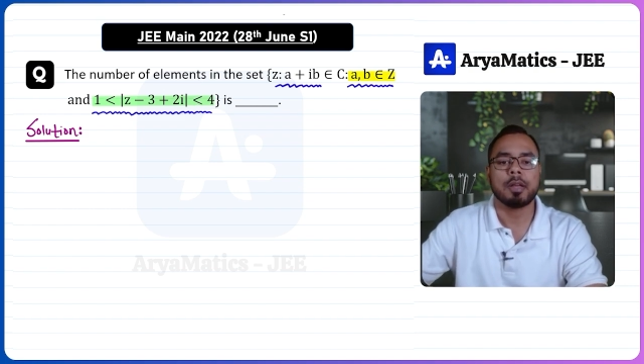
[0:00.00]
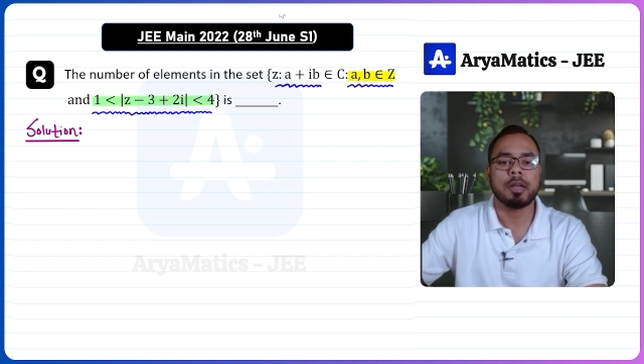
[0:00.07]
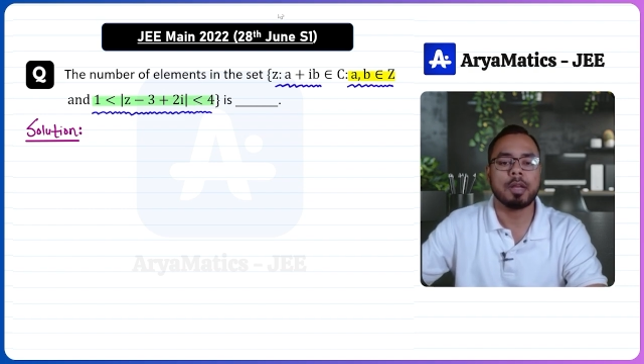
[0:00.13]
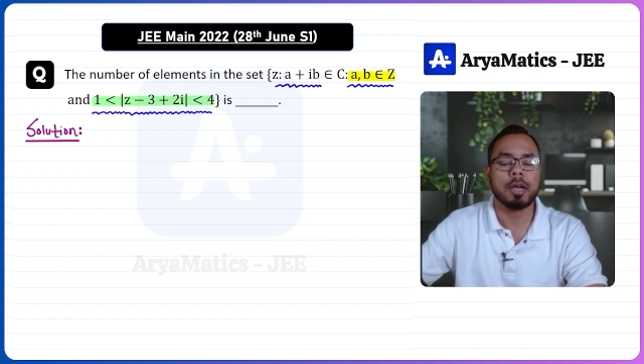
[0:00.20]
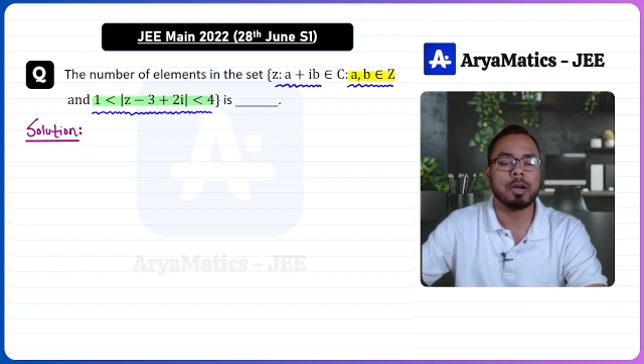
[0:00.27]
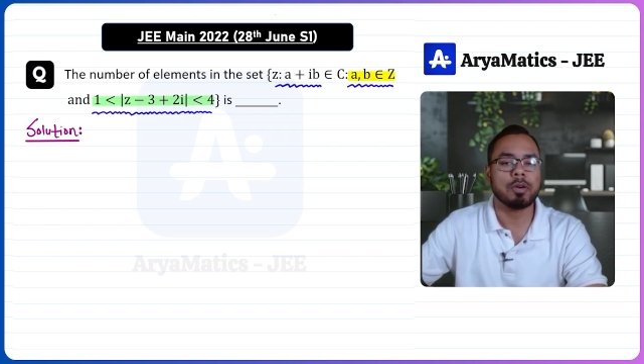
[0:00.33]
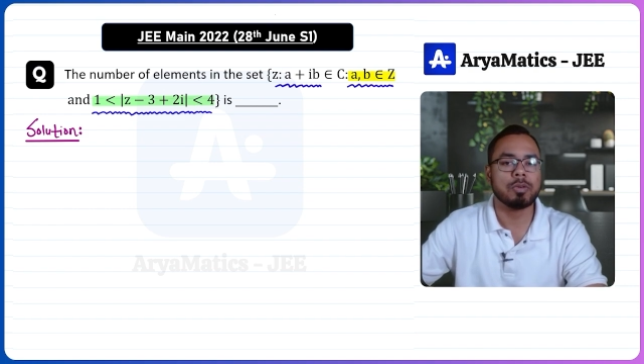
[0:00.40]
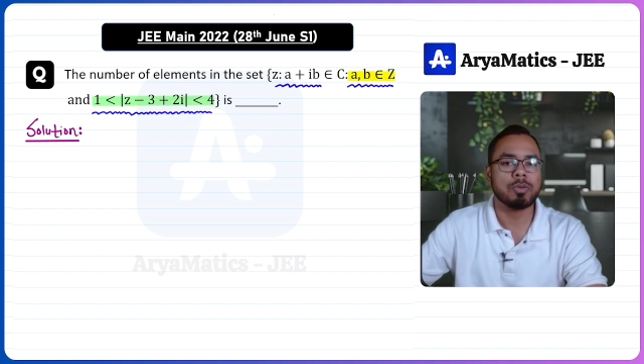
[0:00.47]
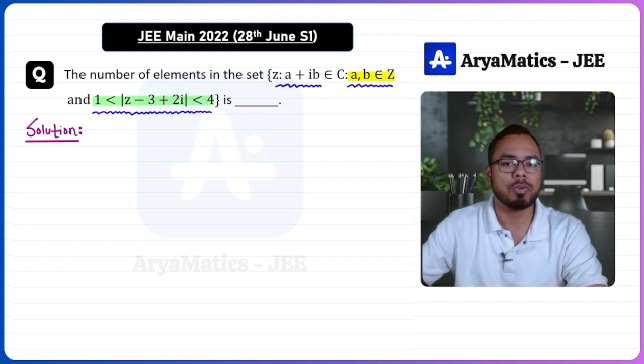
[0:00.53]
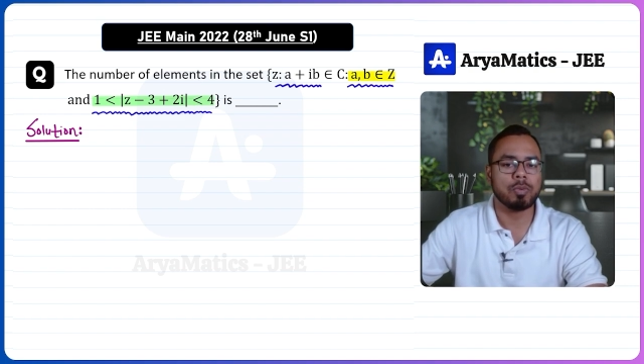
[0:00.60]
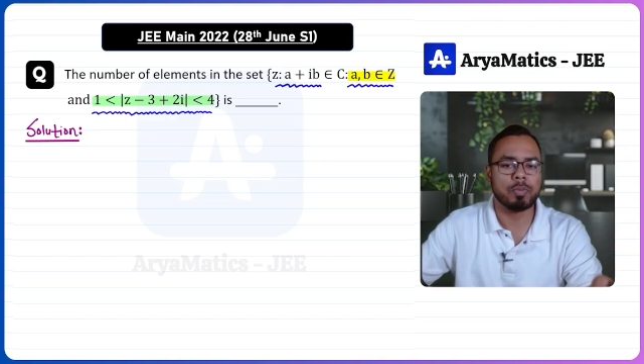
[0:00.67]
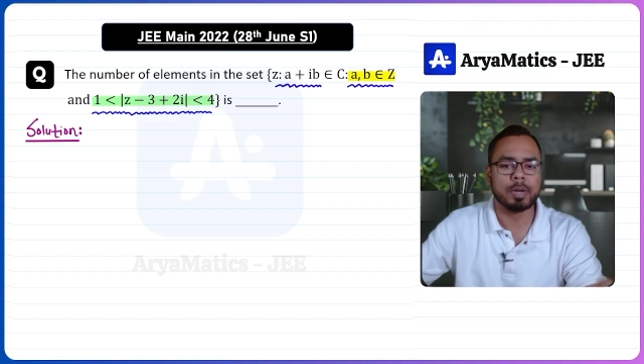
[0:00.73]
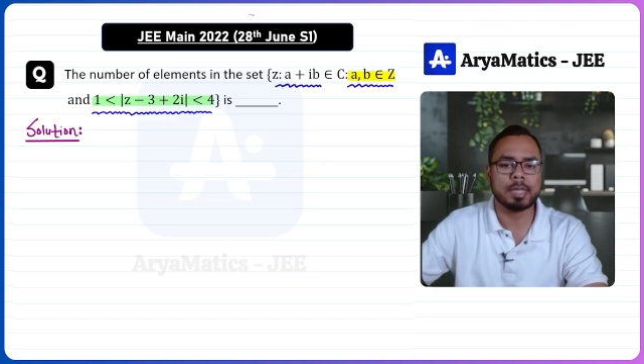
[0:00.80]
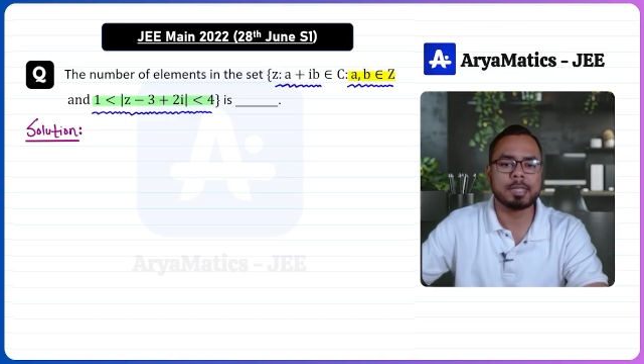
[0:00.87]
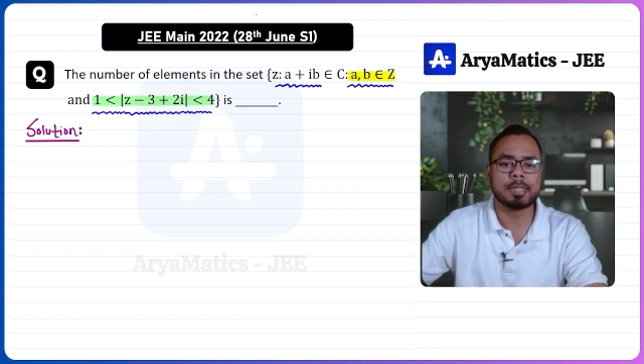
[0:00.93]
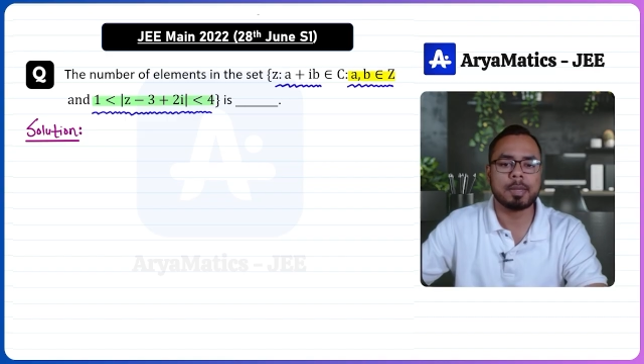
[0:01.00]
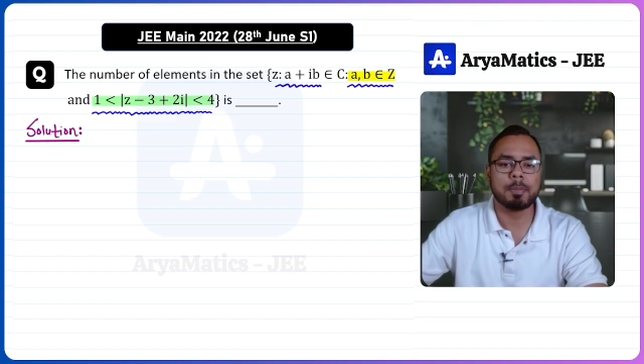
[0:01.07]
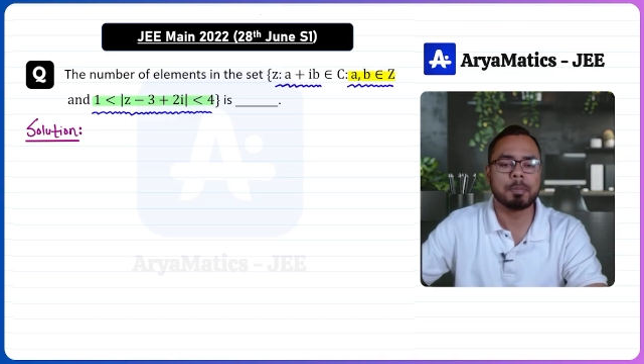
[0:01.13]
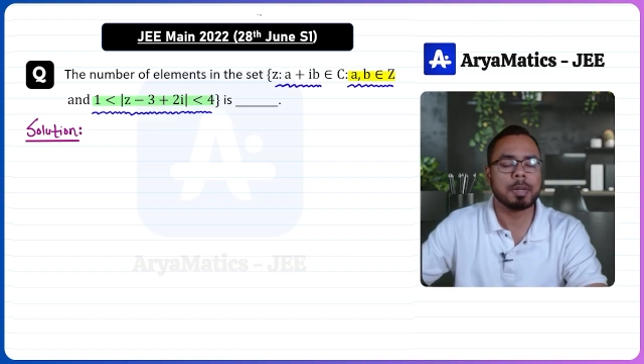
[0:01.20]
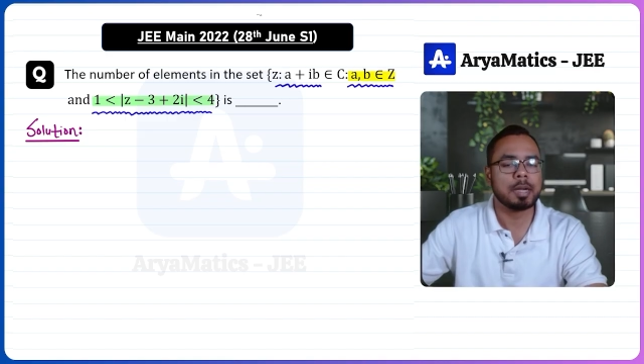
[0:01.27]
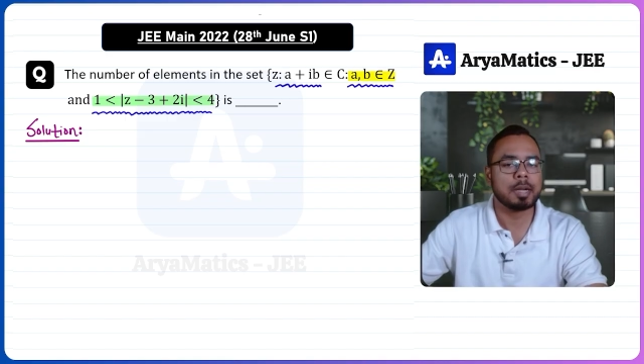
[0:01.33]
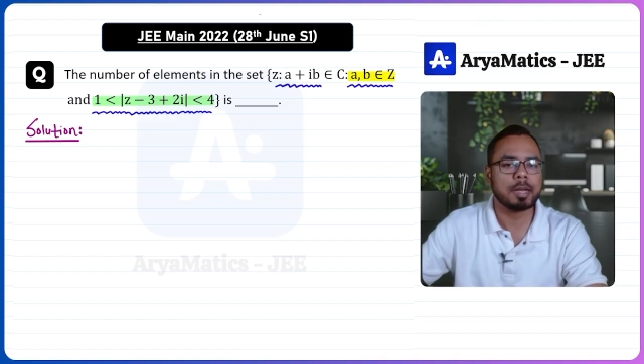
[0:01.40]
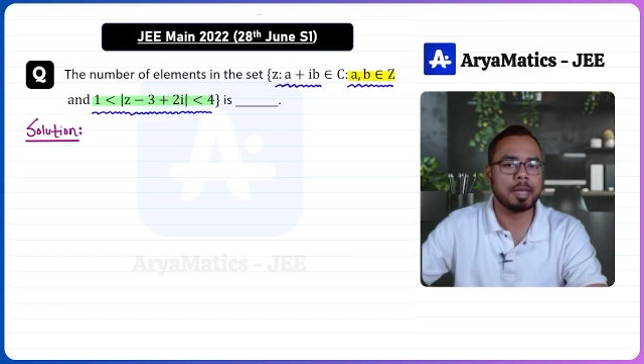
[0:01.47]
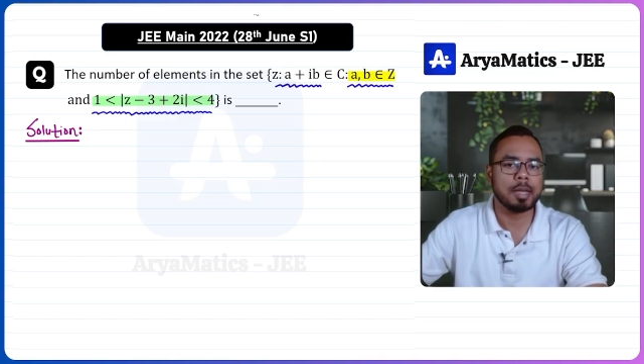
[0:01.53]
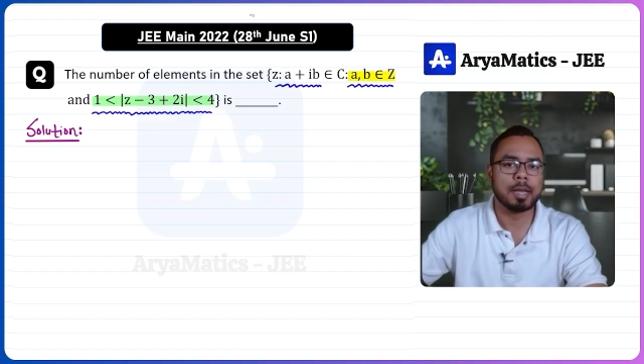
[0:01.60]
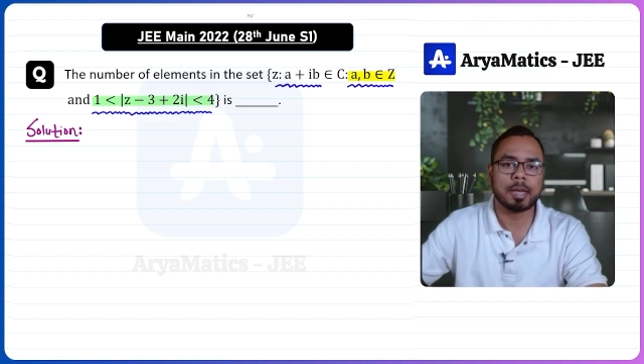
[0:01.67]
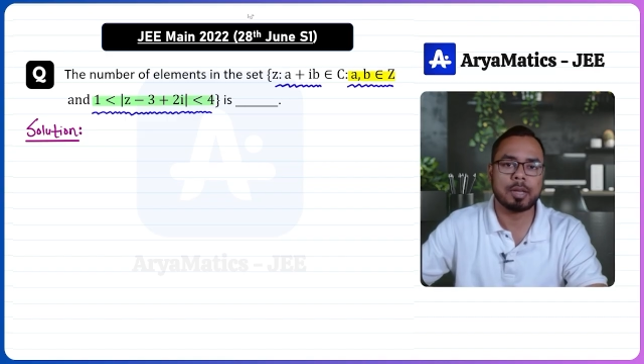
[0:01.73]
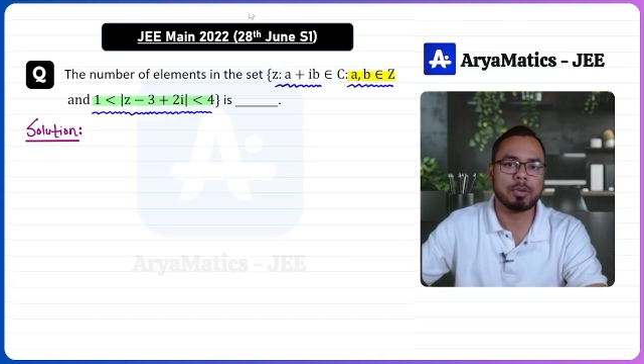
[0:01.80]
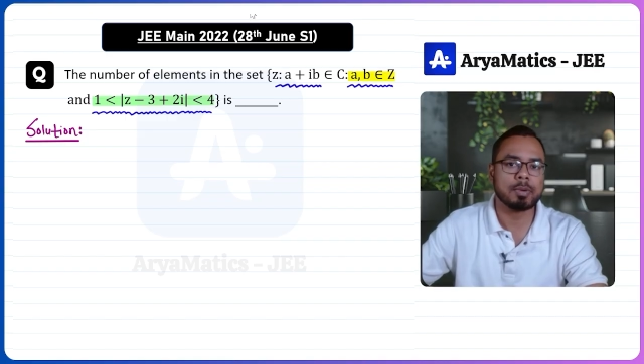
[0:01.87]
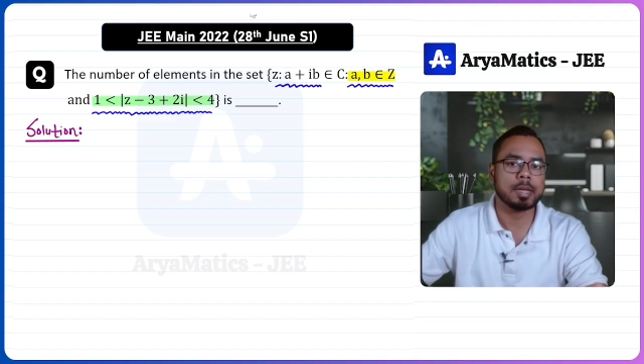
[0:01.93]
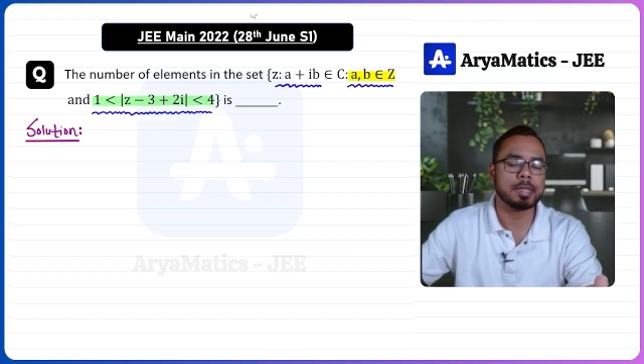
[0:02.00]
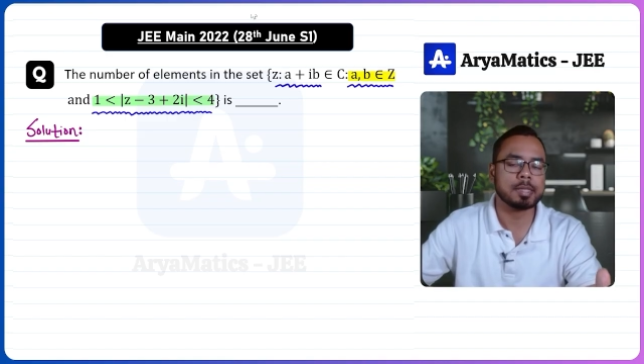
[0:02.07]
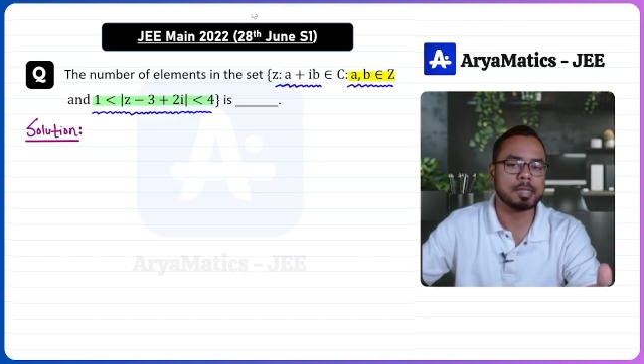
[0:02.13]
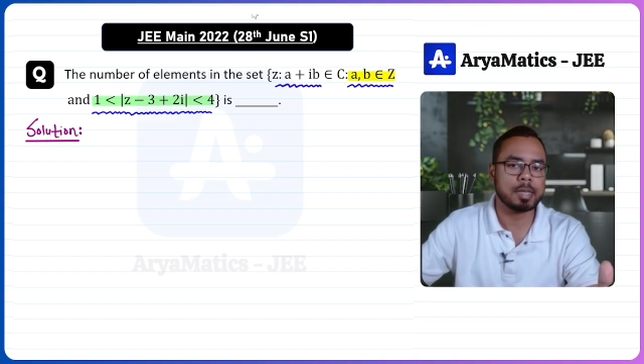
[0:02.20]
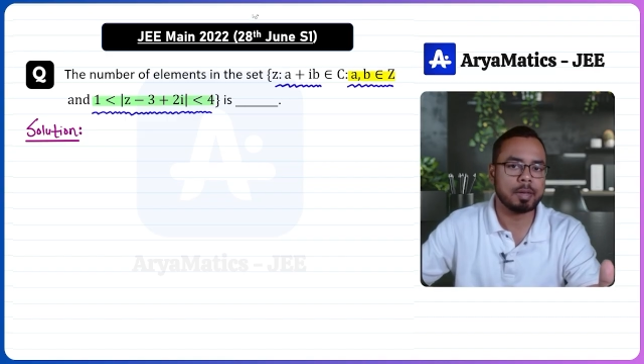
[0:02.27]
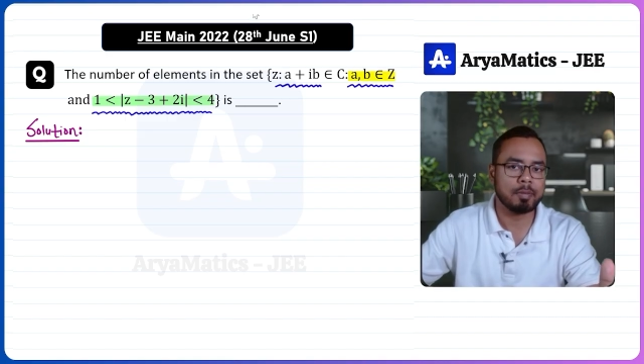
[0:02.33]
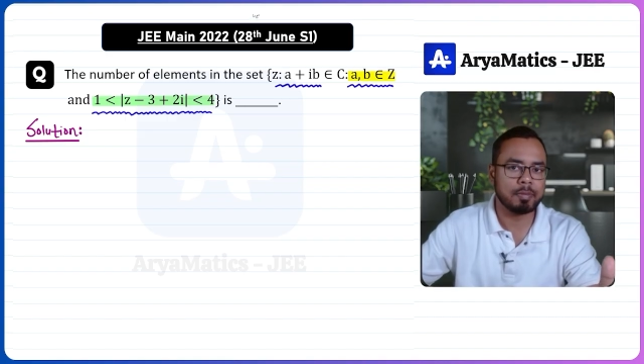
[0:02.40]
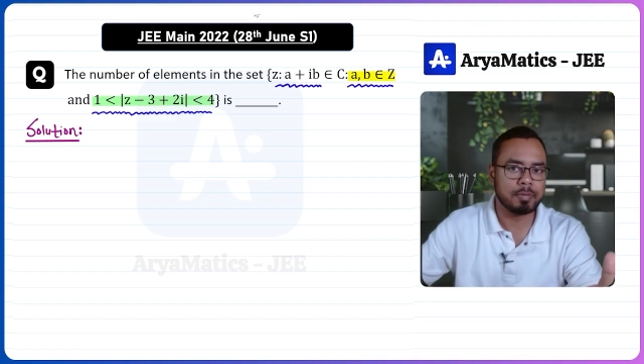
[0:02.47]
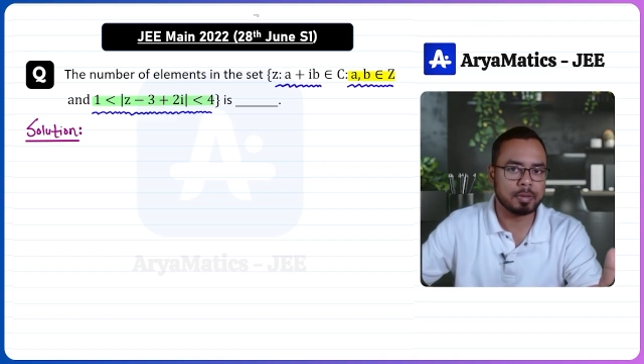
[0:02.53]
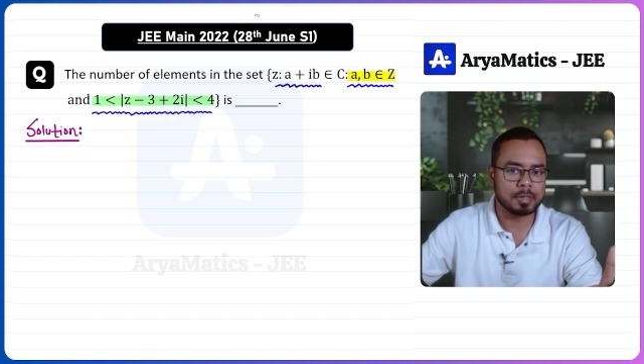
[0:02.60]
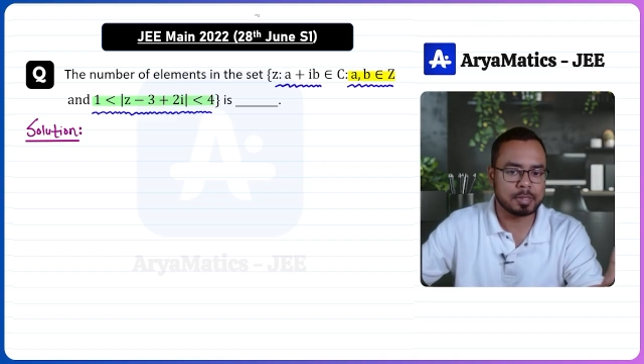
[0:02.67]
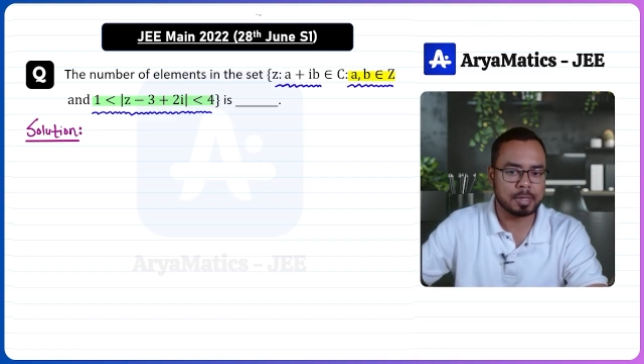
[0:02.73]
Now one simple trick and you can save